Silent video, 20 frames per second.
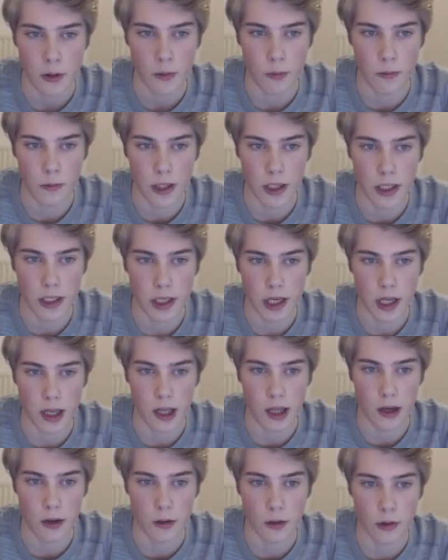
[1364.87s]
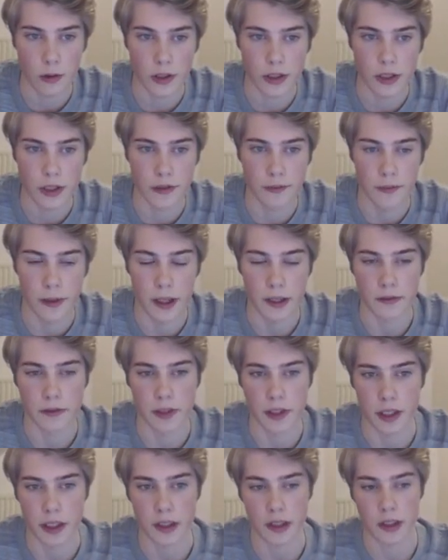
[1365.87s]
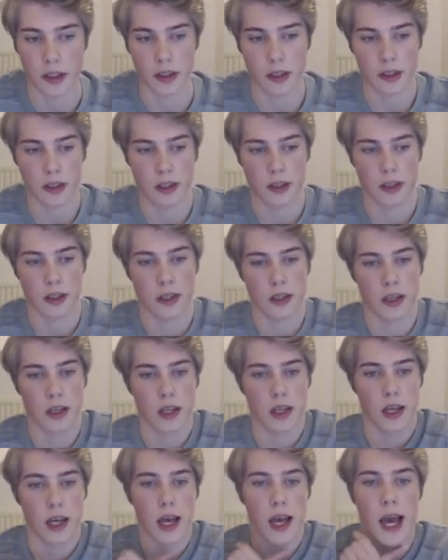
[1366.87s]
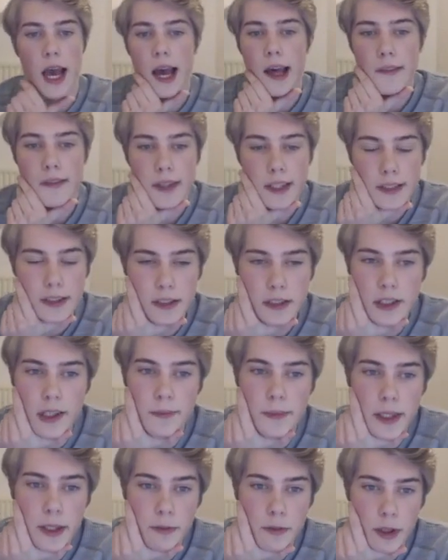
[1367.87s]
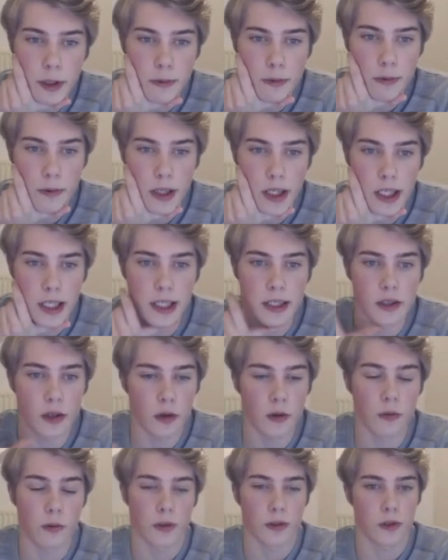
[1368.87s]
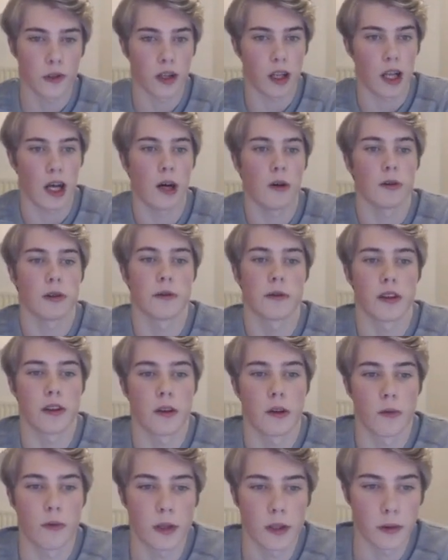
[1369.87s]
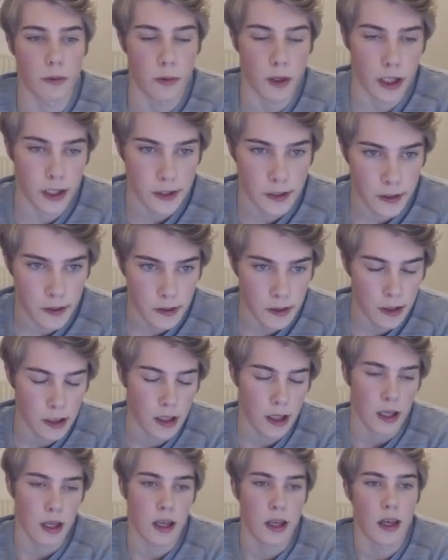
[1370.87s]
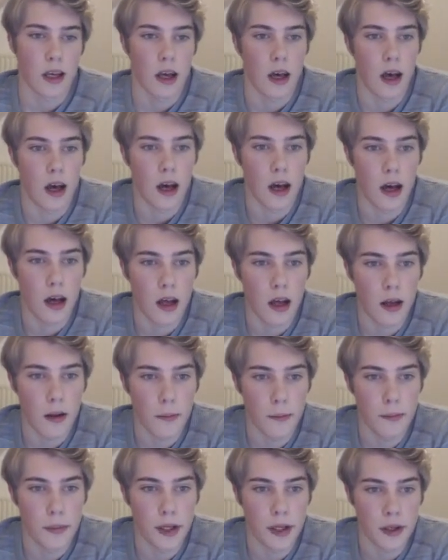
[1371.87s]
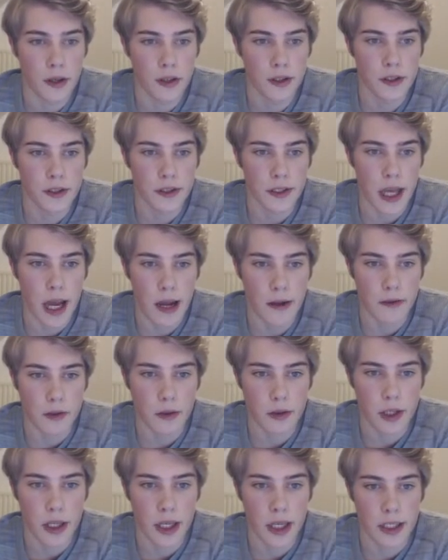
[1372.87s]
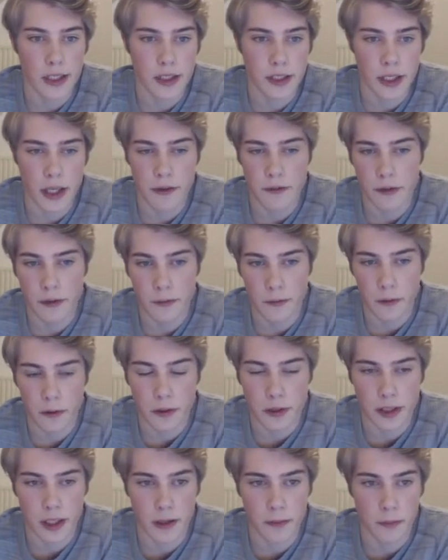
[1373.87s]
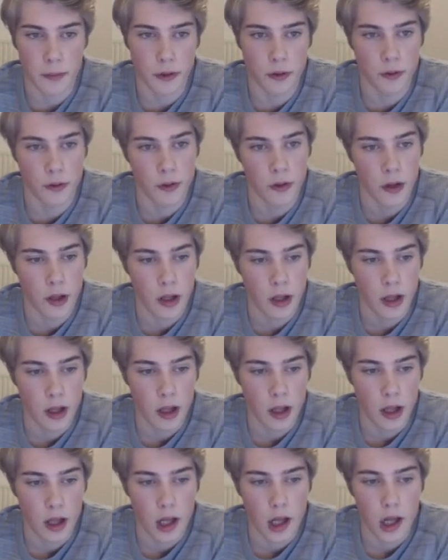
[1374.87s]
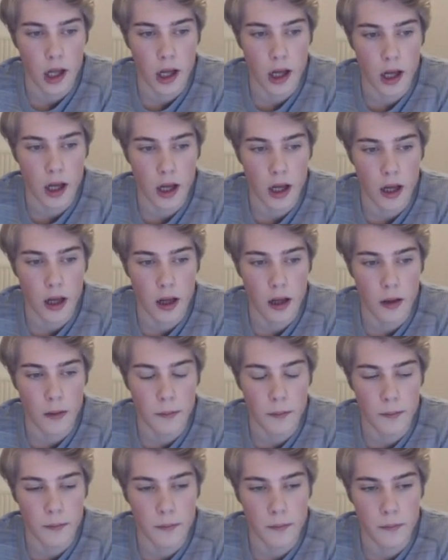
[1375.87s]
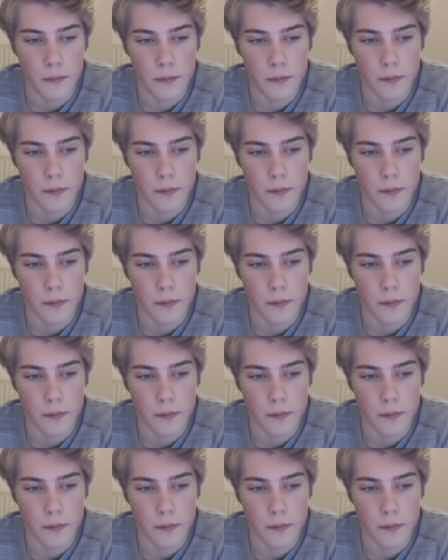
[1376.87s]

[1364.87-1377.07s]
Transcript: we allow queen g5 check. And this is something we really don't want to allow with, with white. Um, because after king h7, for example, um,